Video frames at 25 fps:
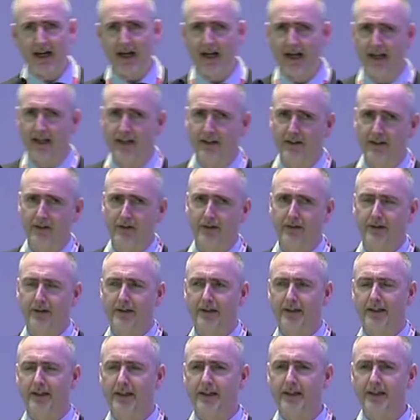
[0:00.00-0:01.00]
And
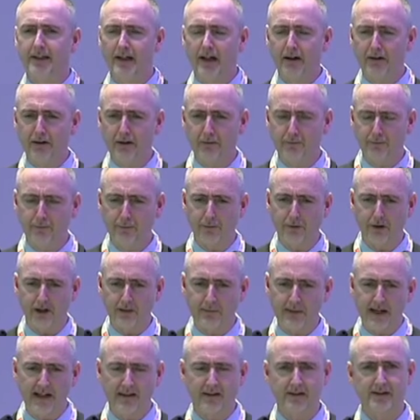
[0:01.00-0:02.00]
in the area of
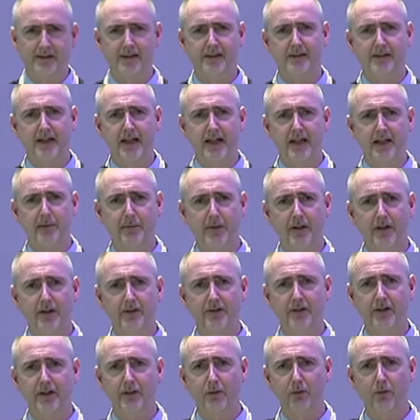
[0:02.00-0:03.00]
environmental
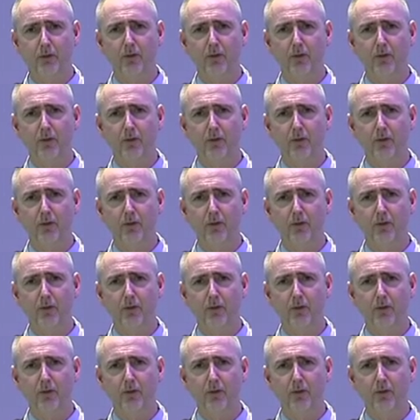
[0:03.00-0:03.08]
sustainability,